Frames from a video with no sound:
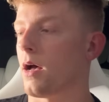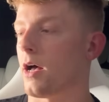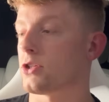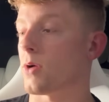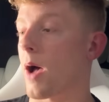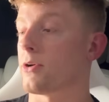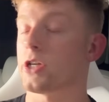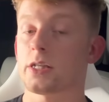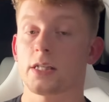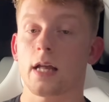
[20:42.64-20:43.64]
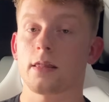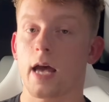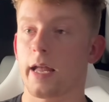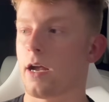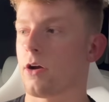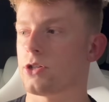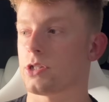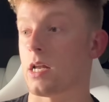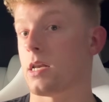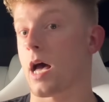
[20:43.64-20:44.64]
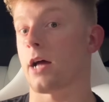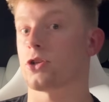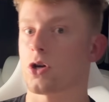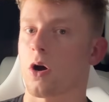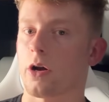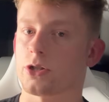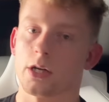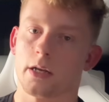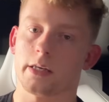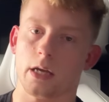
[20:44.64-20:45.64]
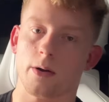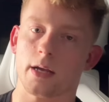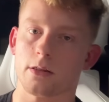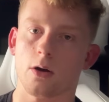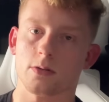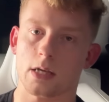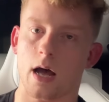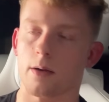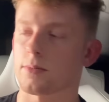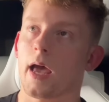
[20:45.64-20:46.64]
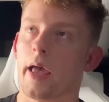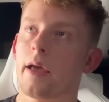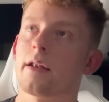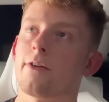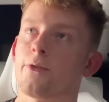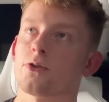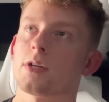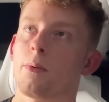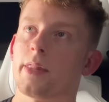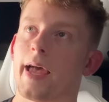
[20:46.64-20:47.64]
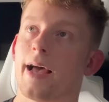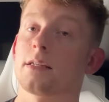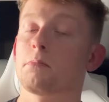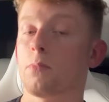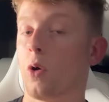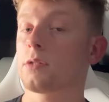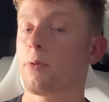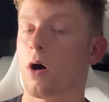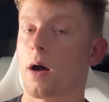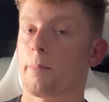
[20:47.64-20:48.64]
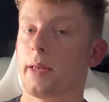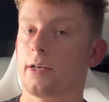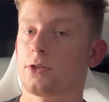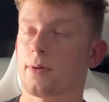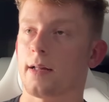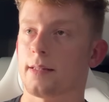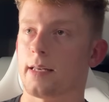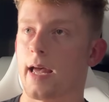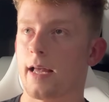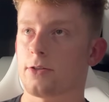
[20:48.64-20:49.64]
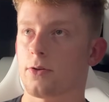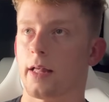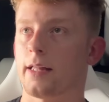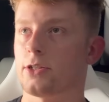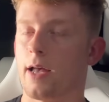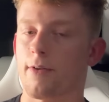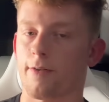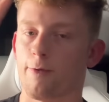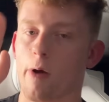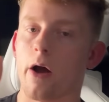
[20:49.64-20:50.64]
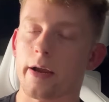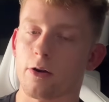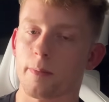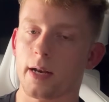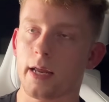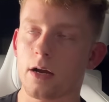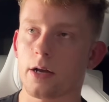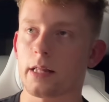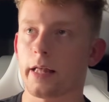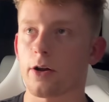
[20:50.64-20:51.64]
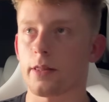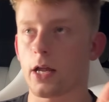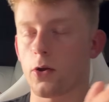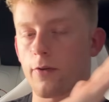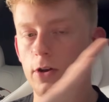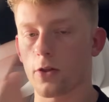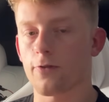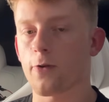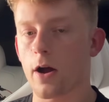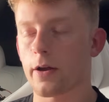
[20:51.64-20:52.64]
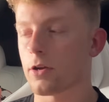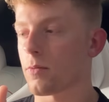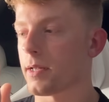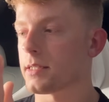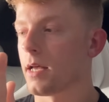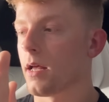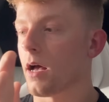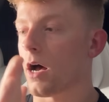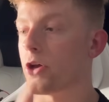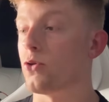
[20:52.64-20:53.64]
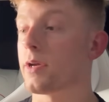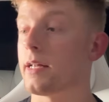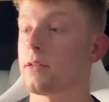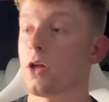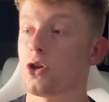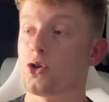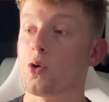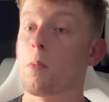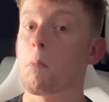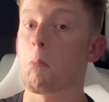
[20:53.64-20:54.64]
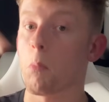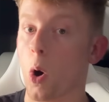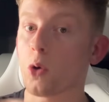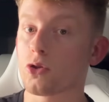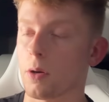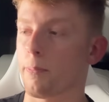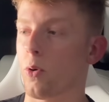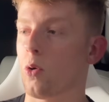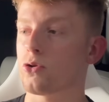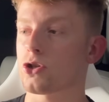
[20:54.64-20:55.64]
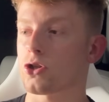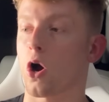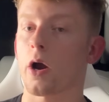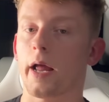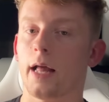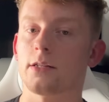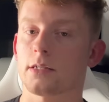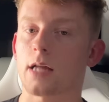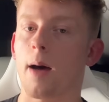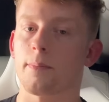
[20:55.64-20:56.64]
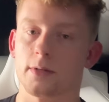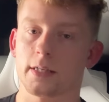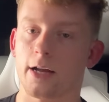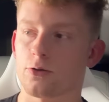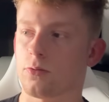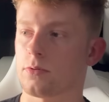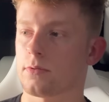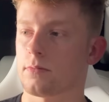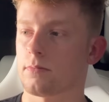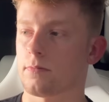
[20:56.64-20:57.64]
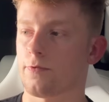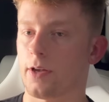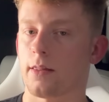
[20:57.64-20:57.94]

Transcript: So I would just set that here just to not charge during those times. And if you're someone that has multiple on peaks throughout the day, so like let's say you have like a 4-hour increment here, and then later in the day you have another 4-hour increment, you can do multiple start and stop schedules via